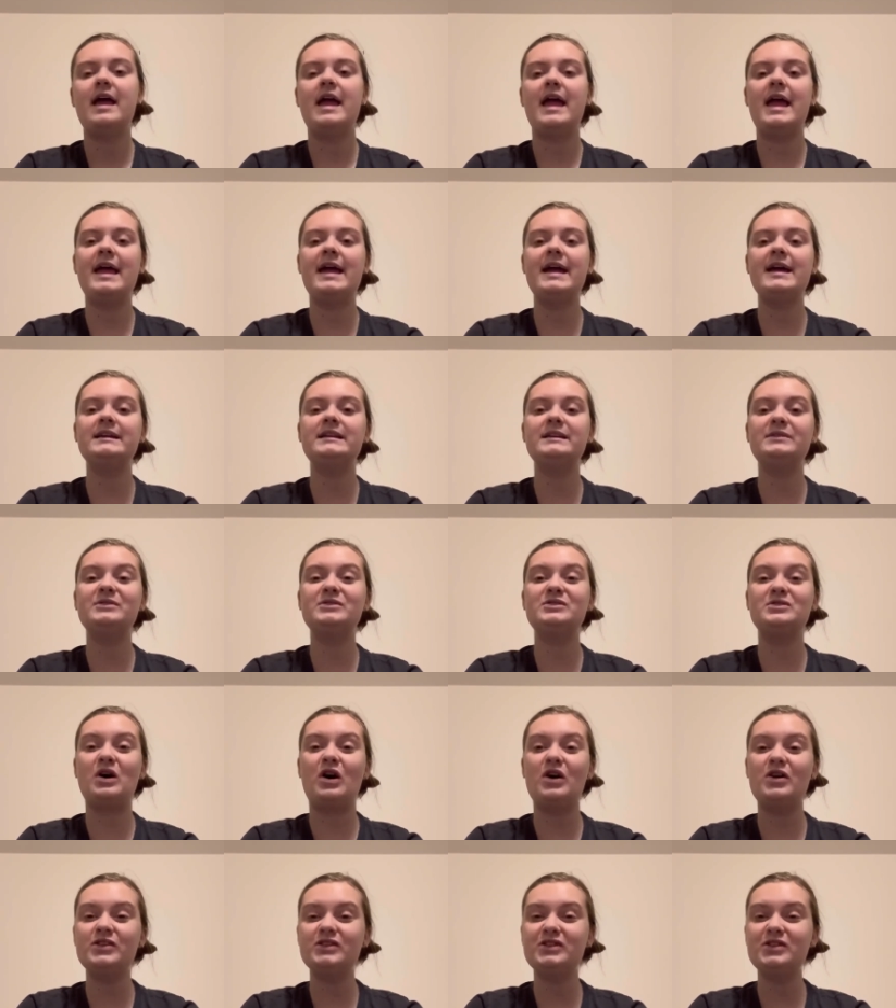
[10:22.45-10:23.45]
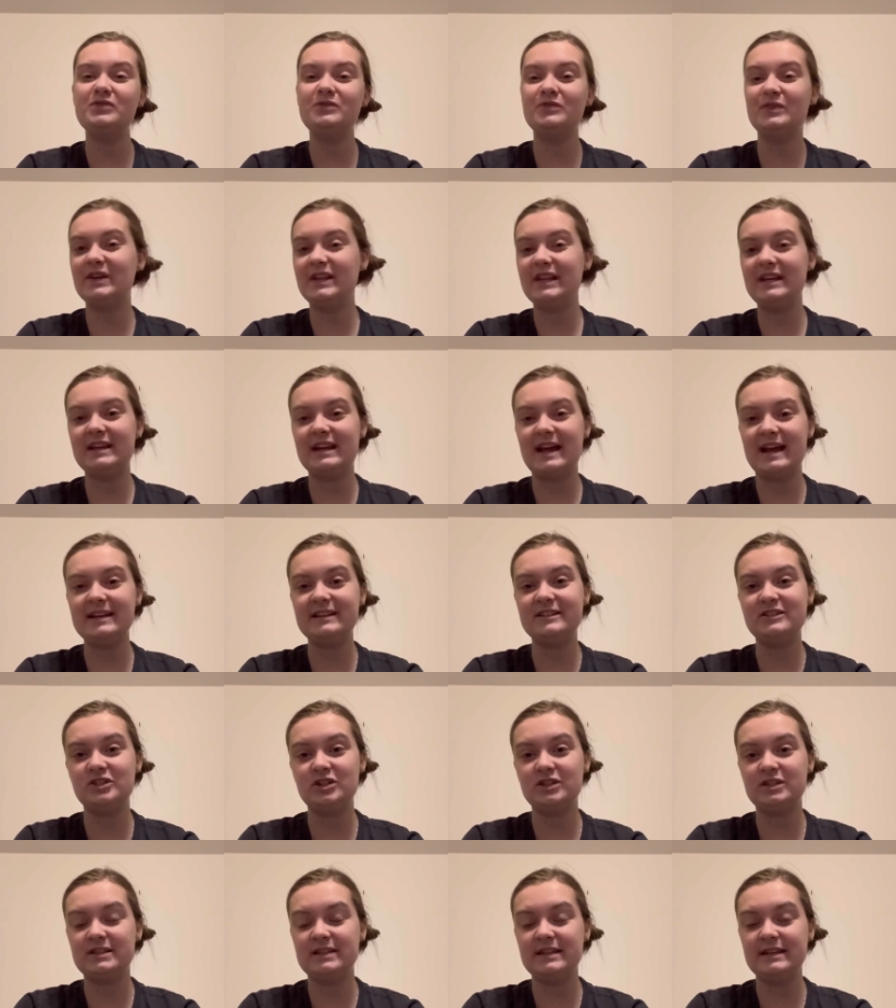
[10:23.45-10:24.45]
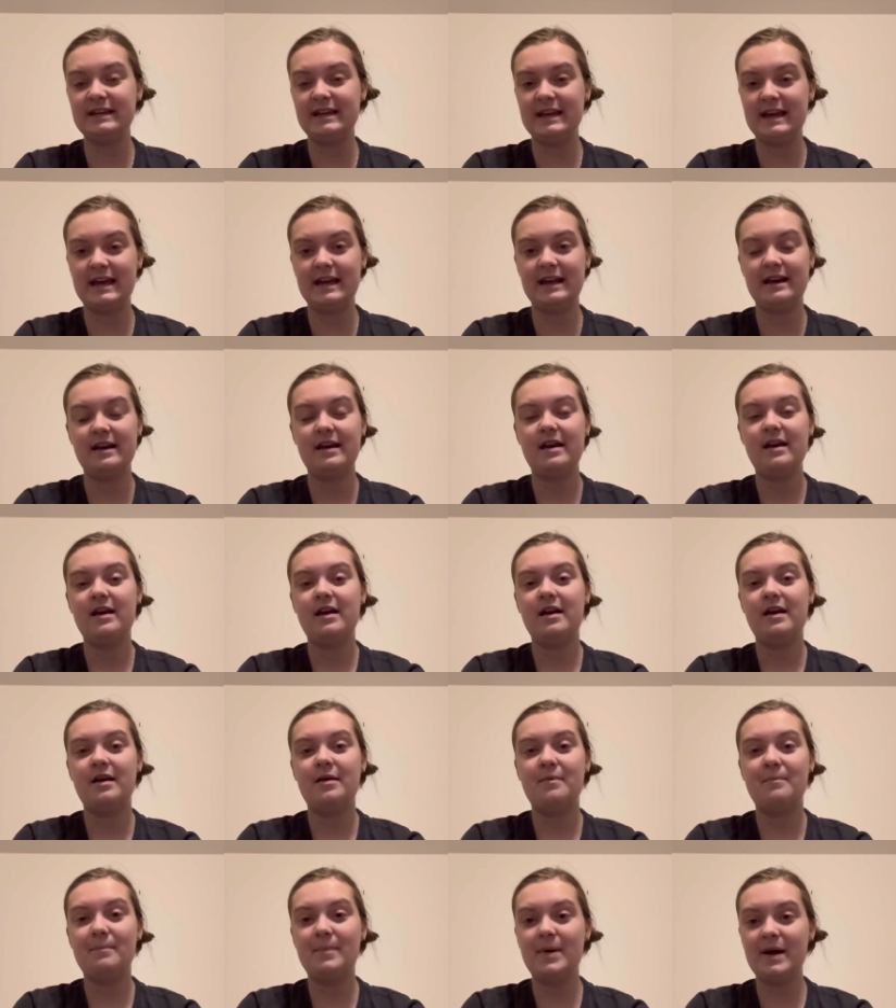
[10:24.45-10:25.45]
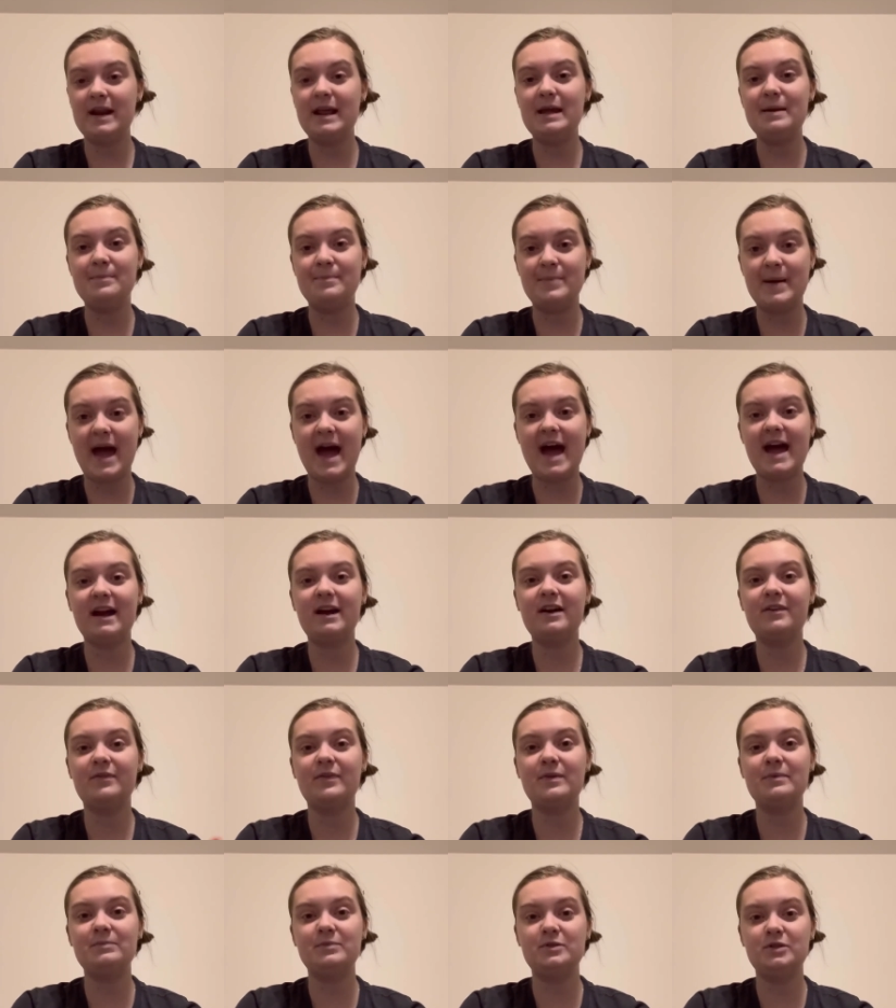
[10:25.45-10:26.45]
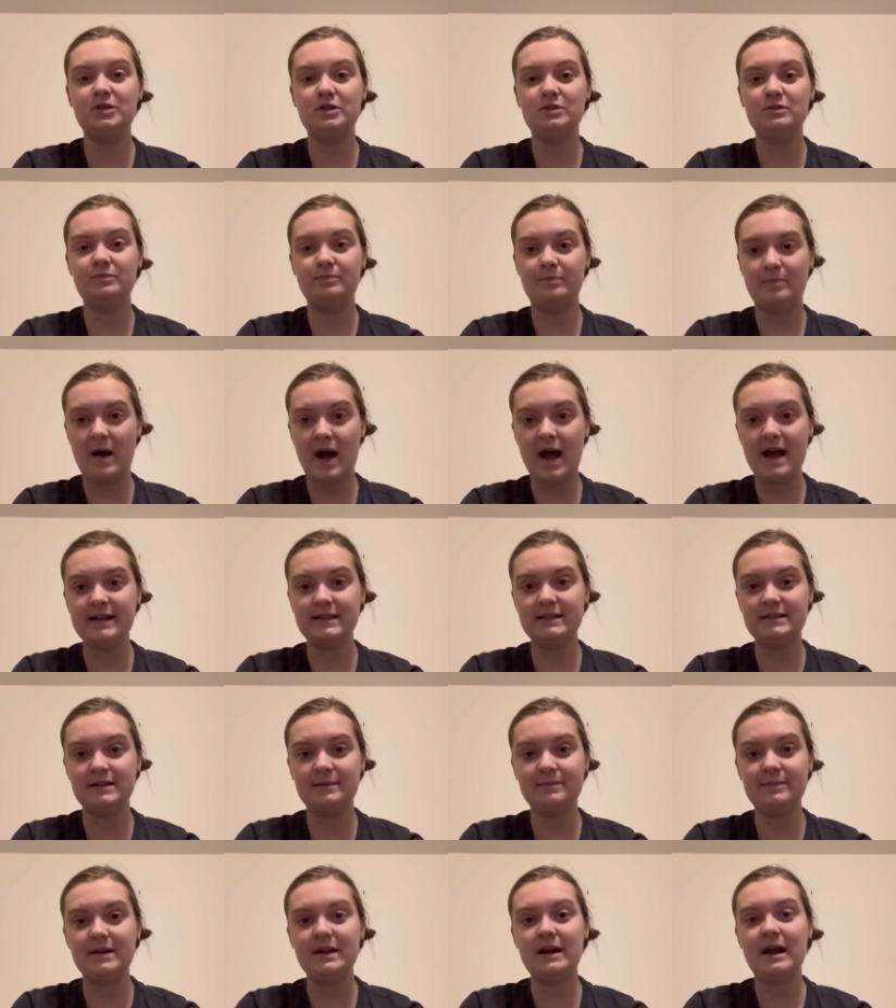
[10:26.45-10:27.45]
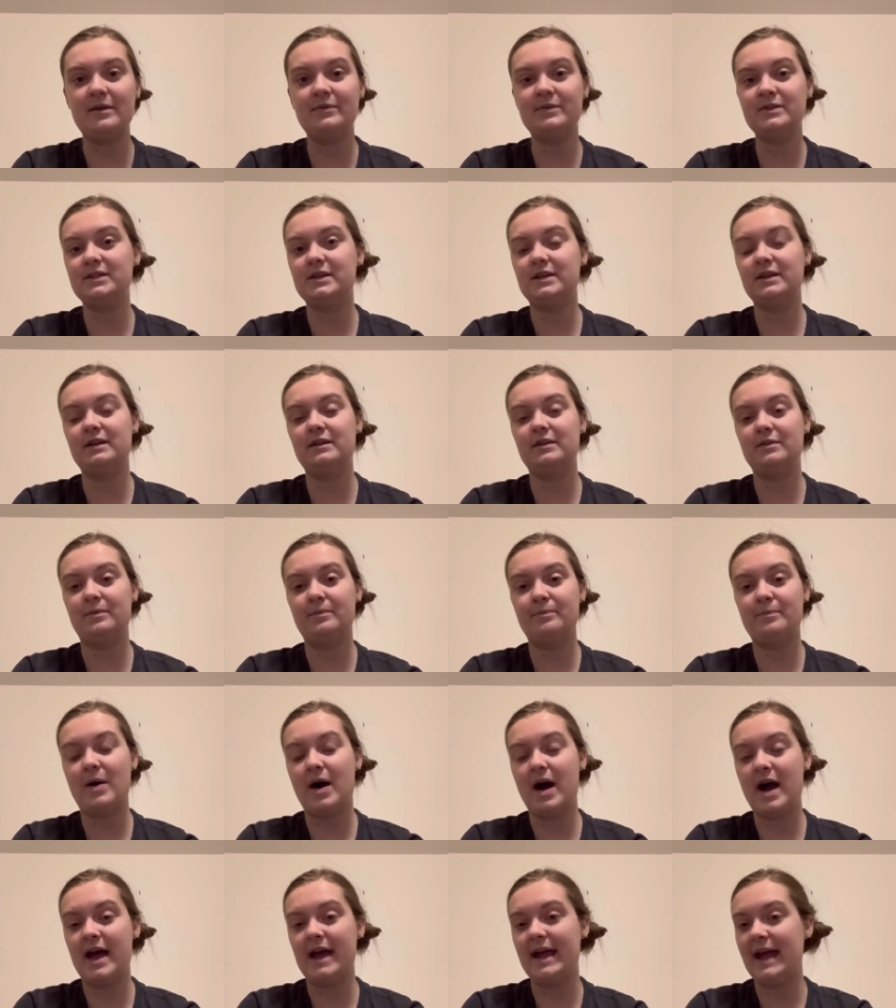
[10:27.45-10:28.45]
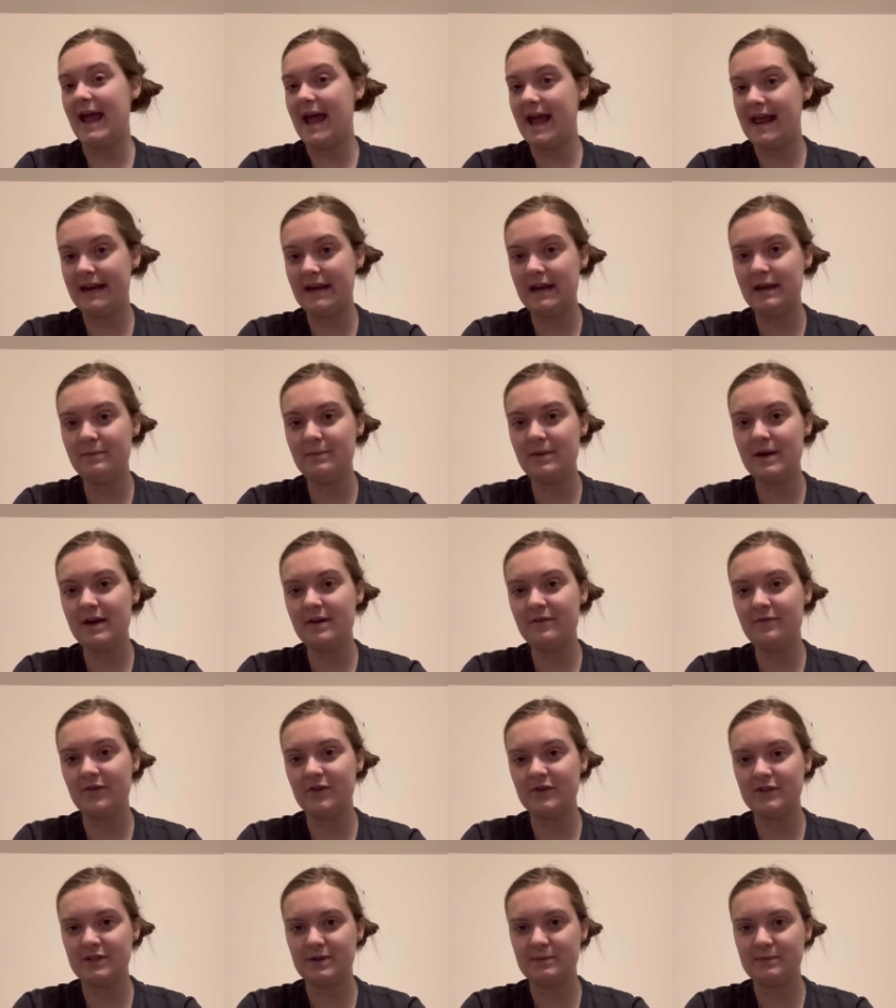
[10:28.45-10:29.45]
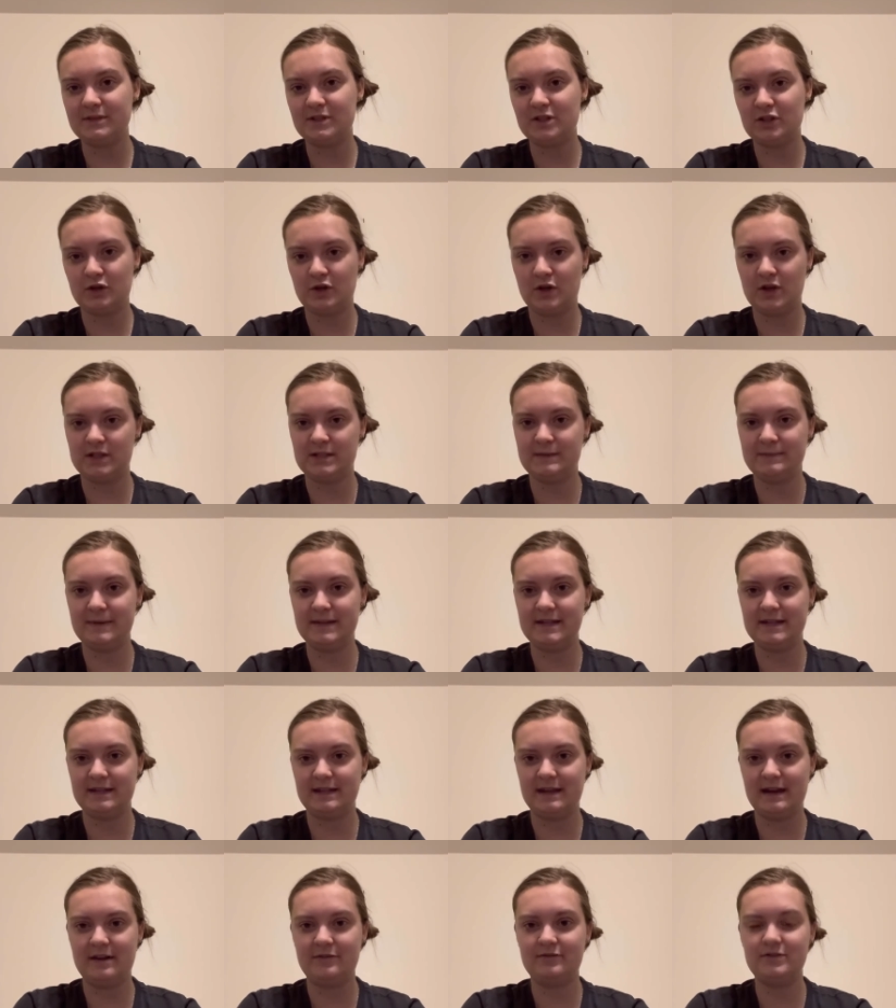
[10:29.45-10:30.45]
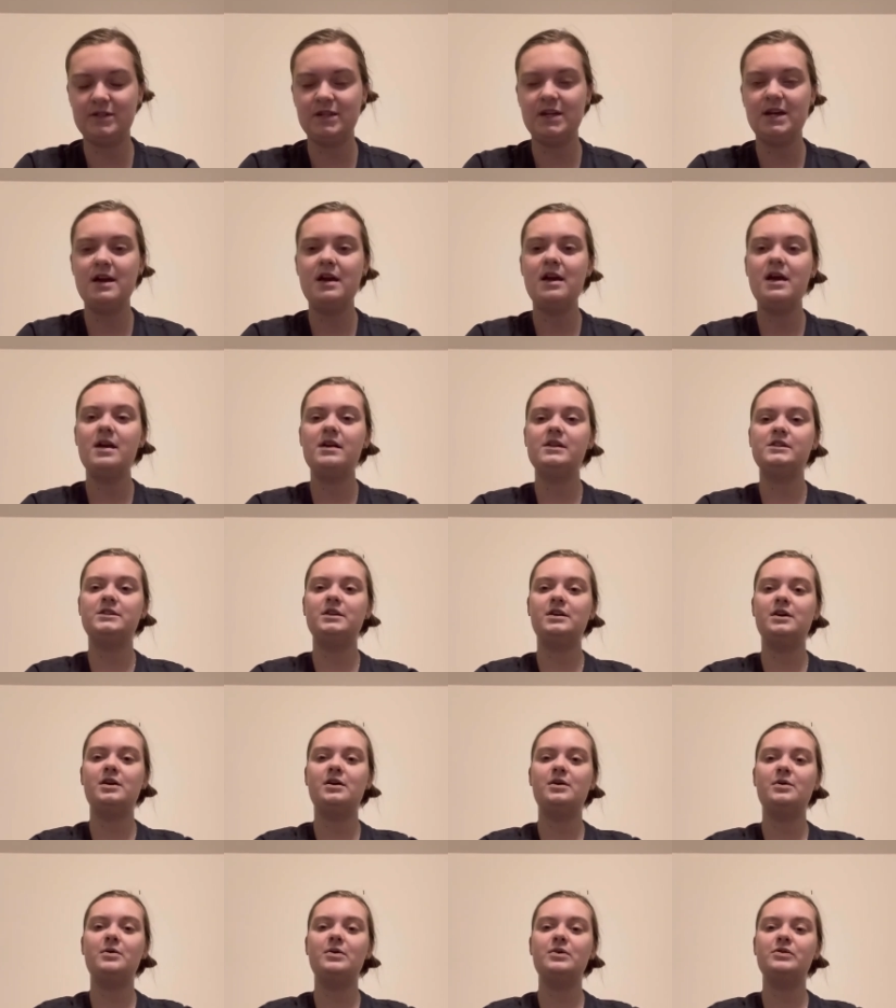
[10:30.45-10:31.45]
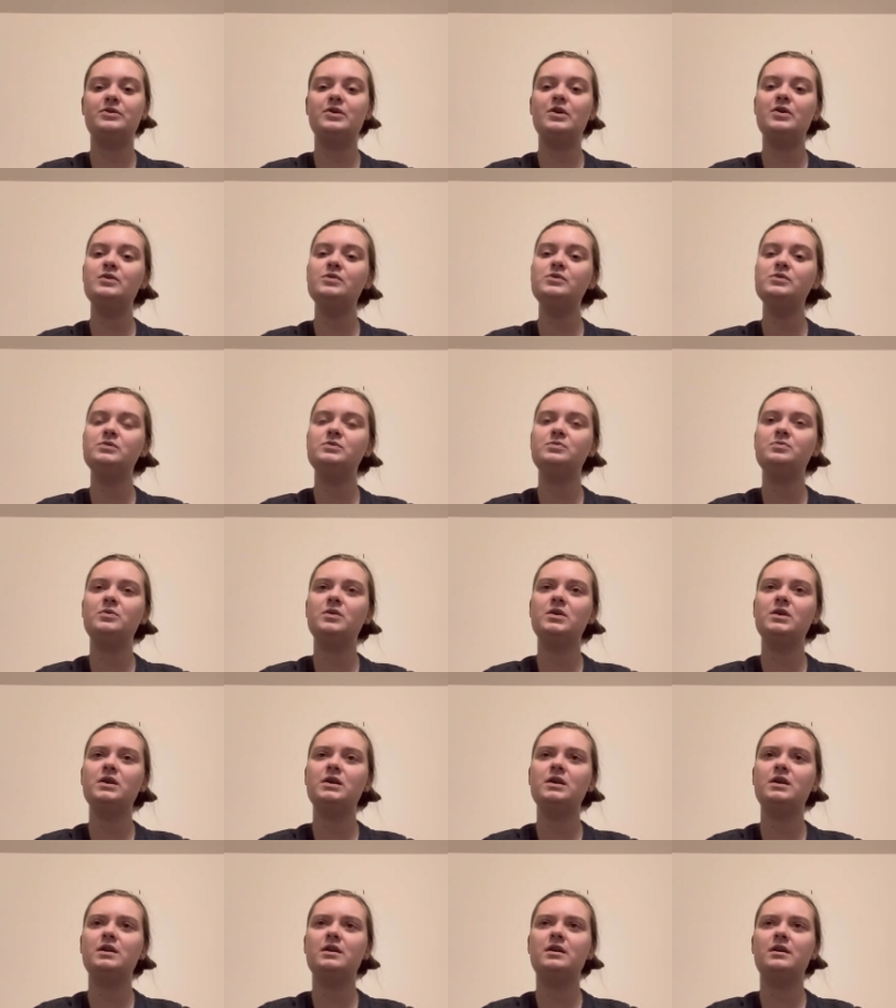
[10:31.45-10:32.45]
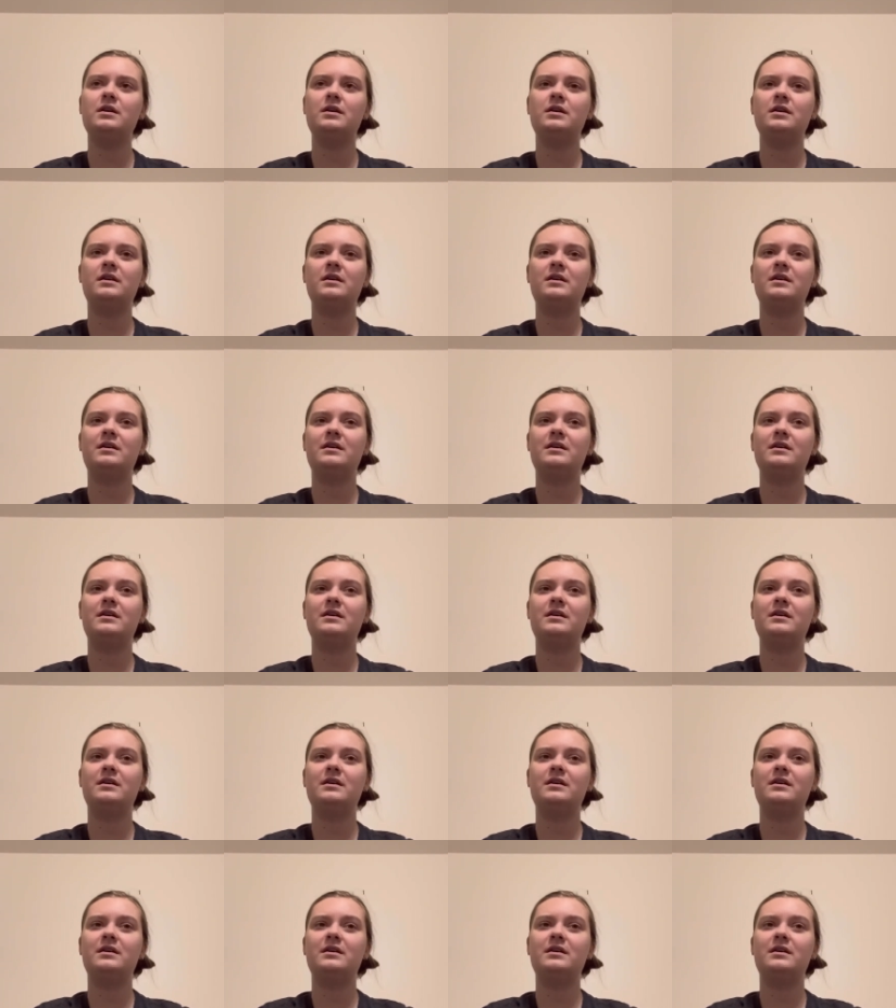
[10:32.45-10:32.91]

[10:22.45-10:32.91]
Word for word: And it was also really nice just to get money back from buying something I was going to buy anyway for someone's Christmas gift. So those were